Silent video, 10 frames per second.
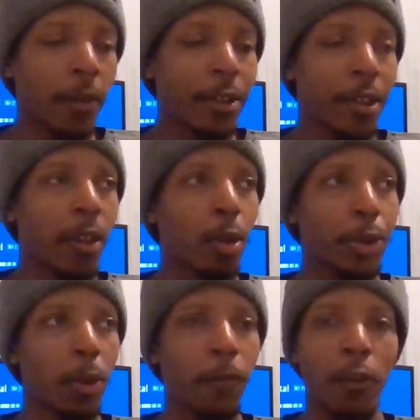And she
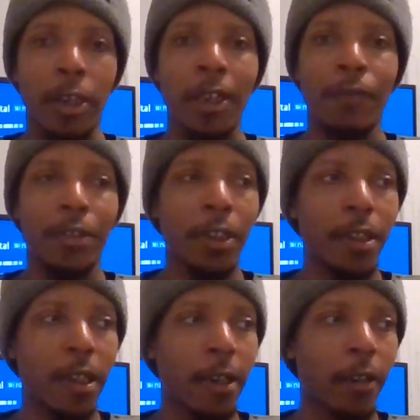goes so far to even
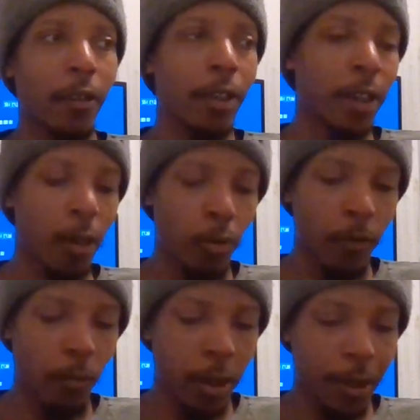sit there,
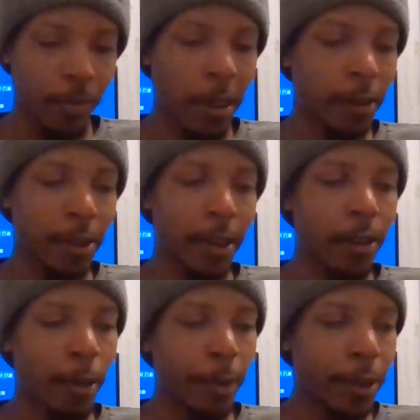when Spinelli's
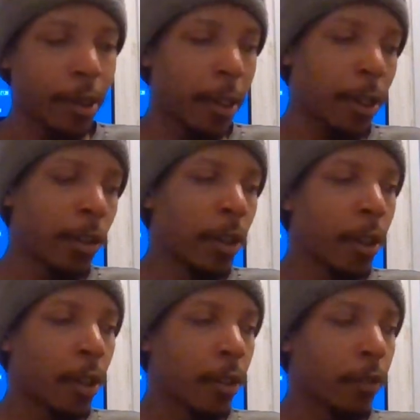like, I only did it
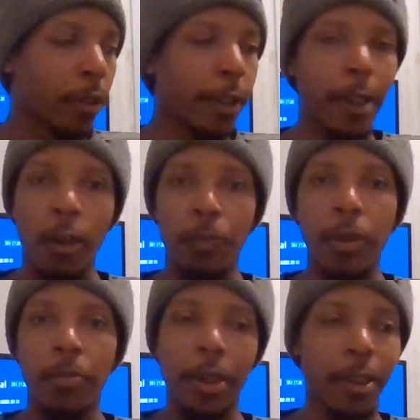to really
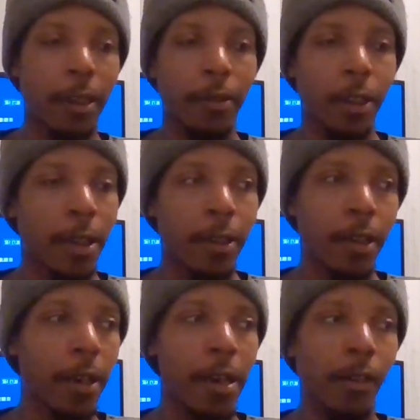help you because I
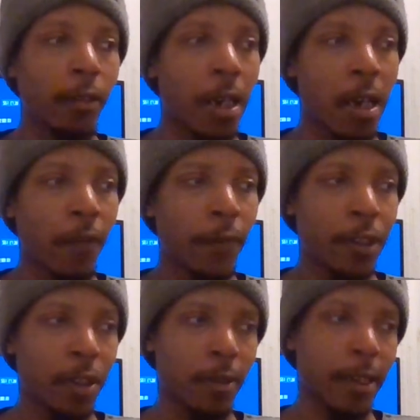did it out of love.
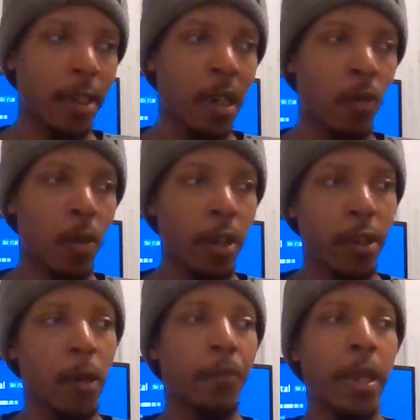And she's like, oh,
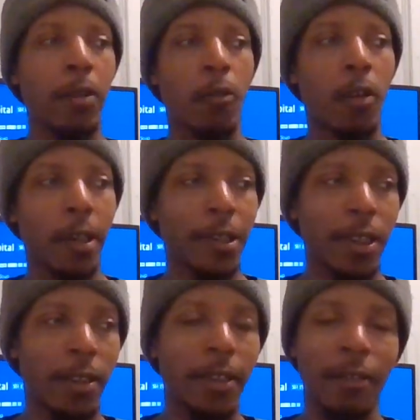well, Peter
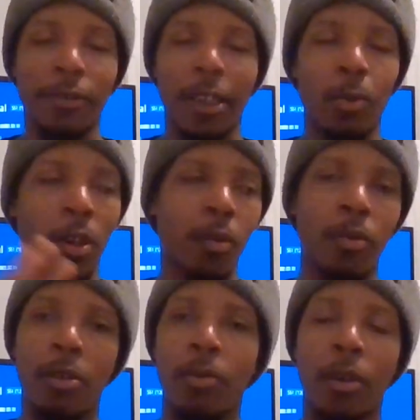August said that. I was like, whoa,
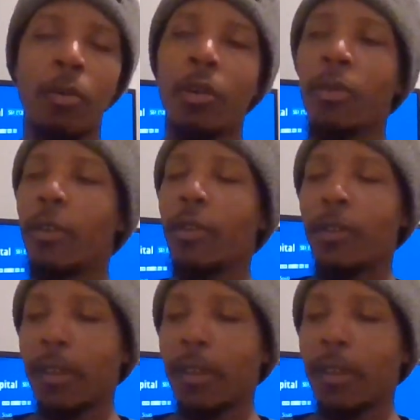whoa, whoa, whoa, whoa.